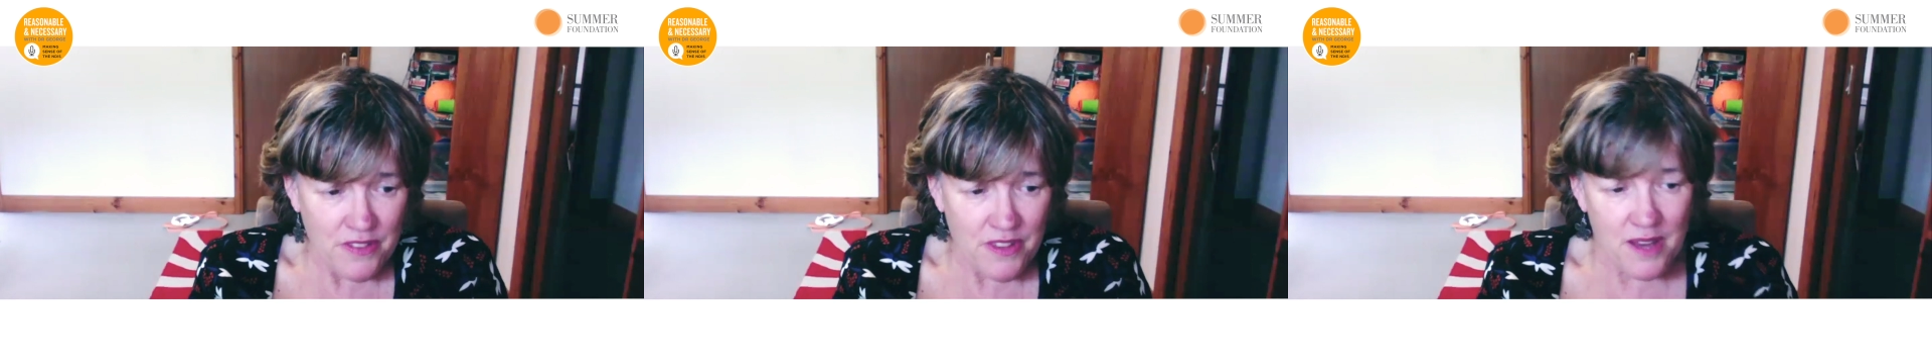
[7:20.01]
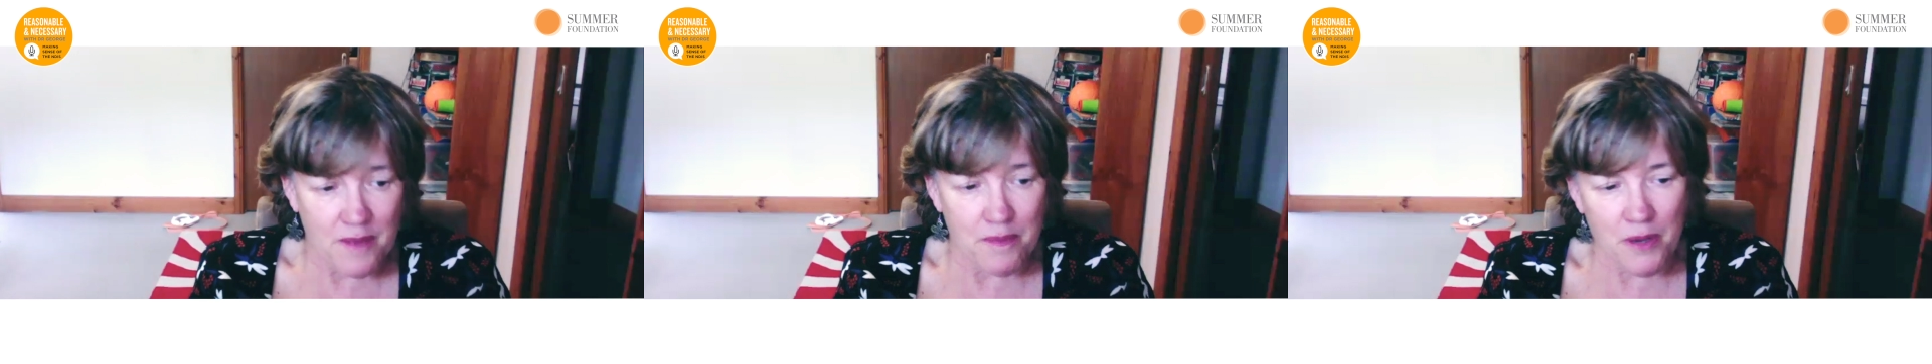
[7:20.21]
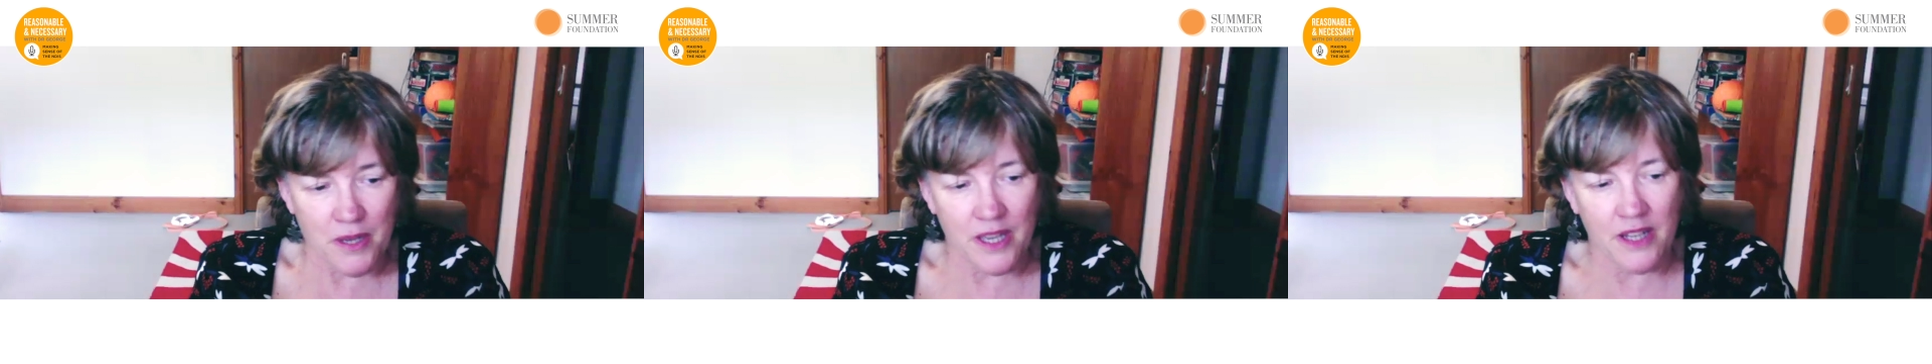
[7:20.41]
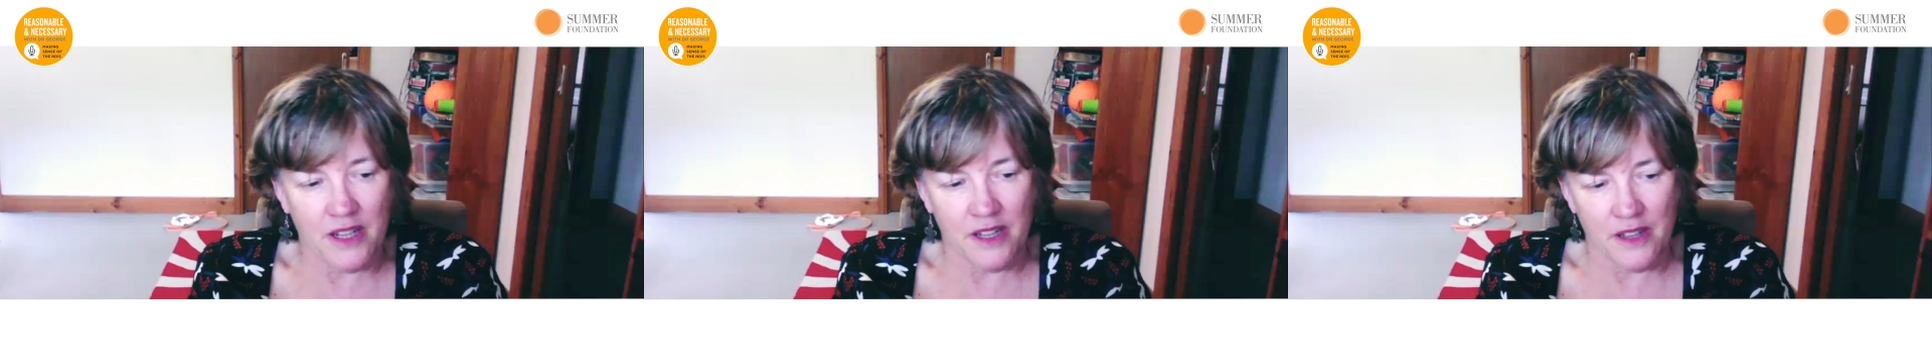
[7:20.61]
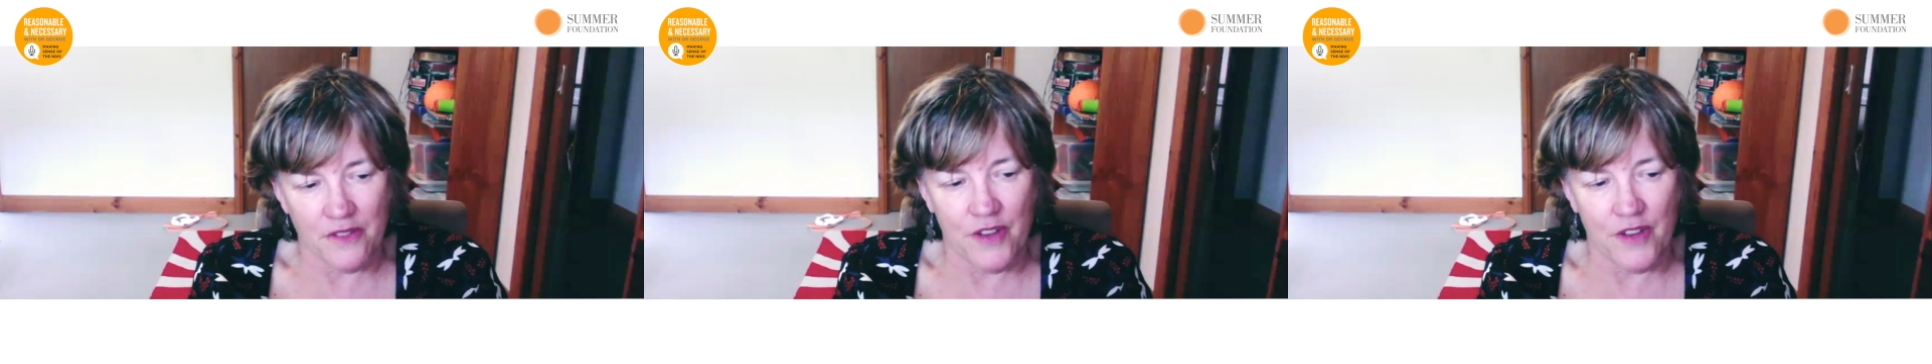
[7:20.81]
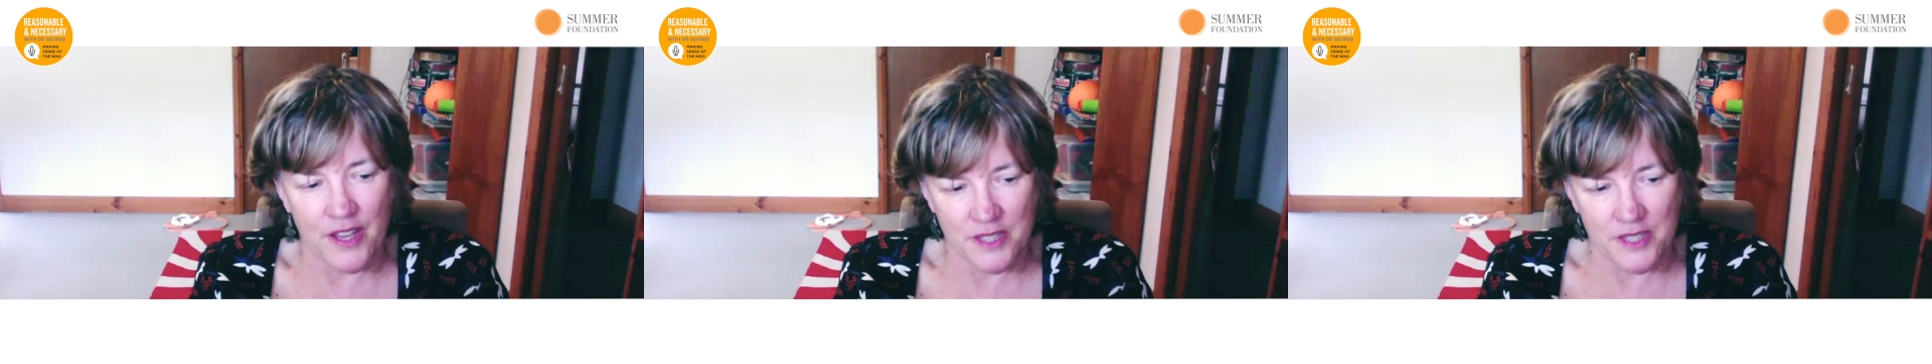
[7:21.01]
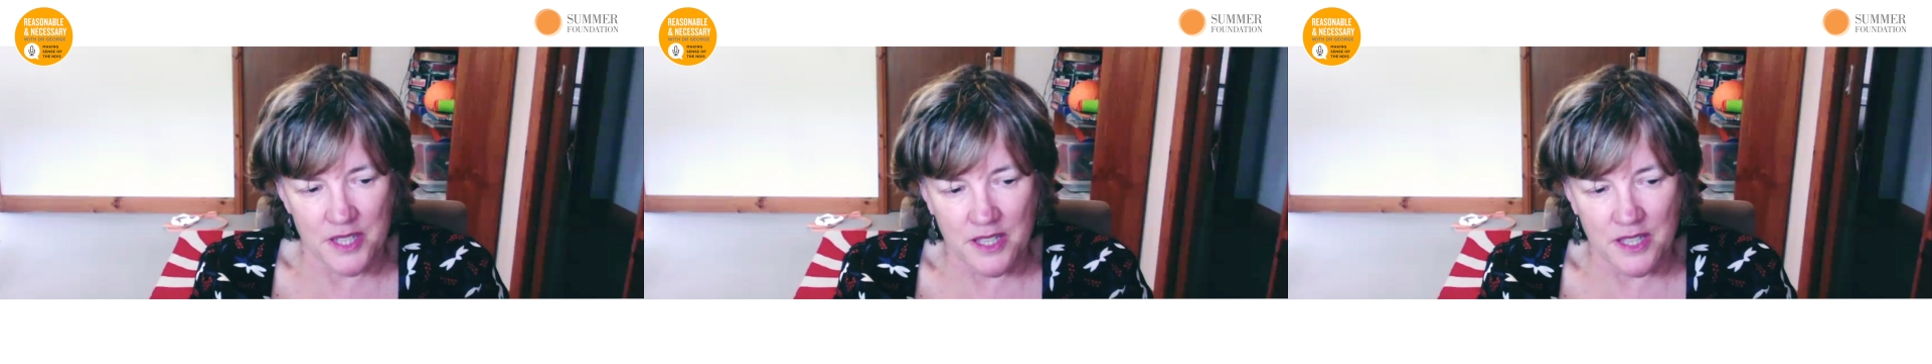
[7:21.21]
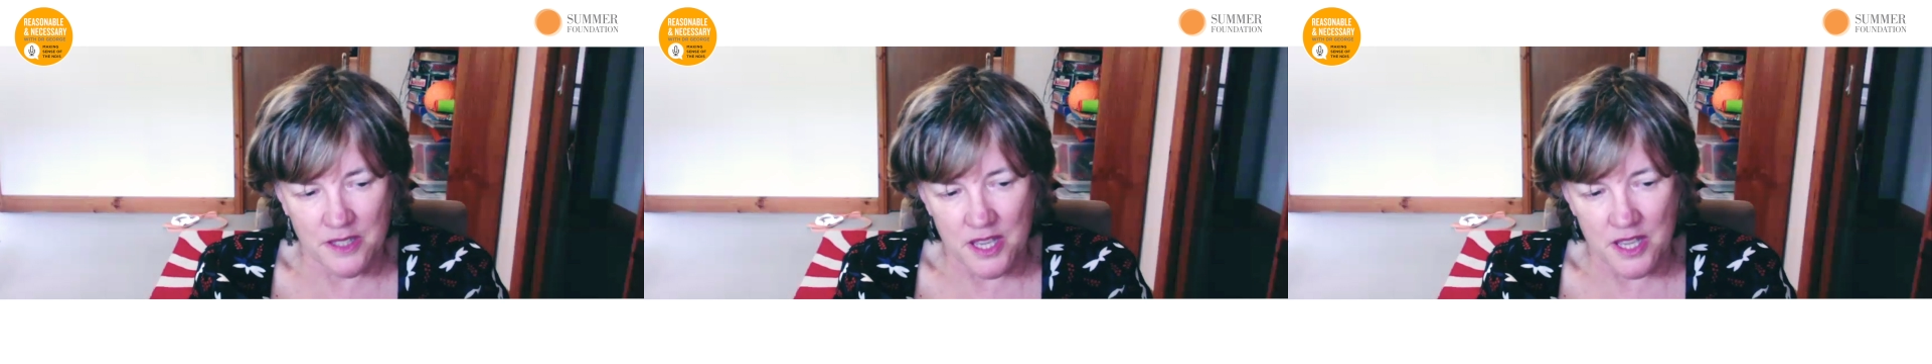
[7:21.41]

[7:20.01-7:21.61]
that by getting the vaccines